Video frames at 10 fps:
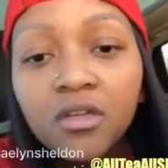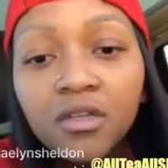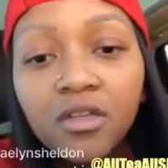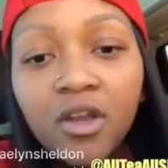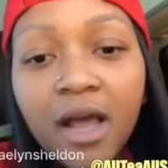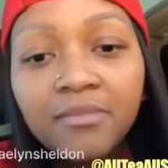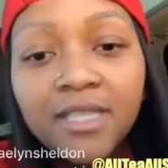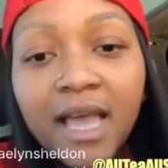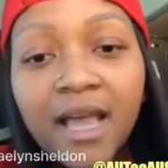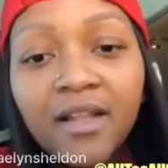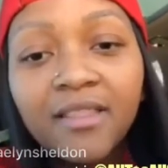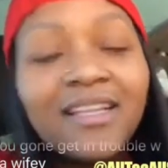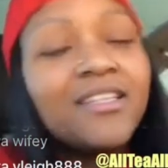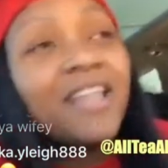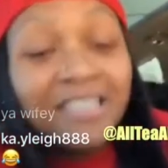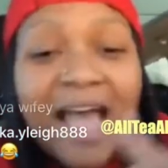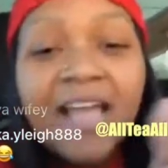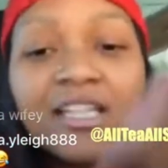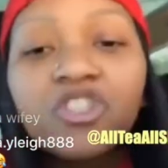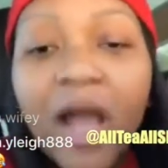You know what I'm saying?
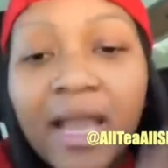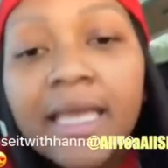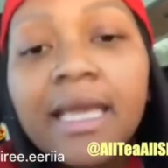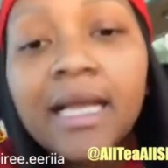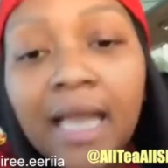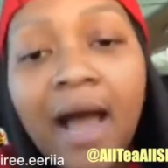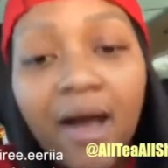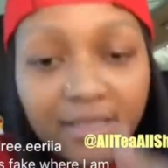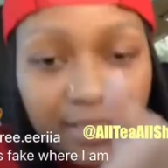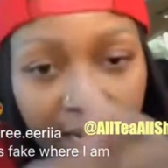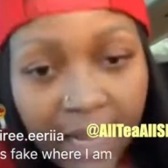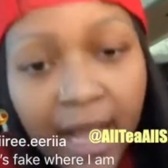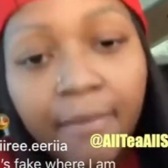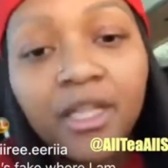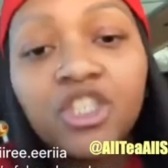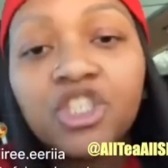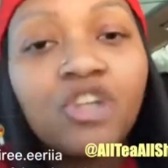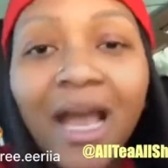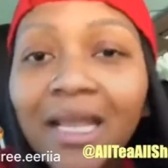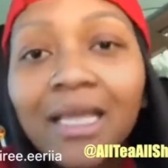Exactly. Trying to get clout. I see that comment. Just trying to get